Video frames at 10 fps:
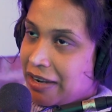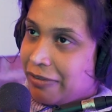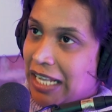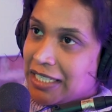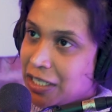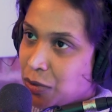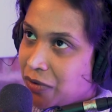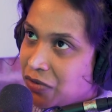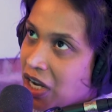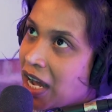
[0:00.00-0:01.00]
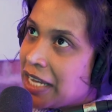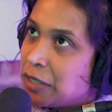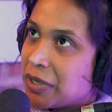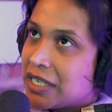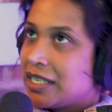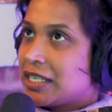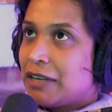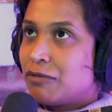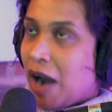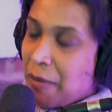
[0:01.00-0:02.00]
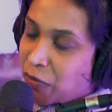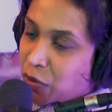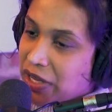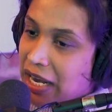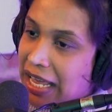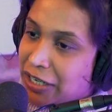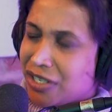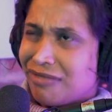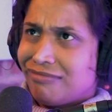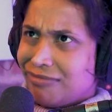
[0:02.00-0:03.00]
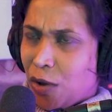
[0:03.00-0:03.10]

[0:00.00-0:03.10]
Navalny to have died because it's like right before the election.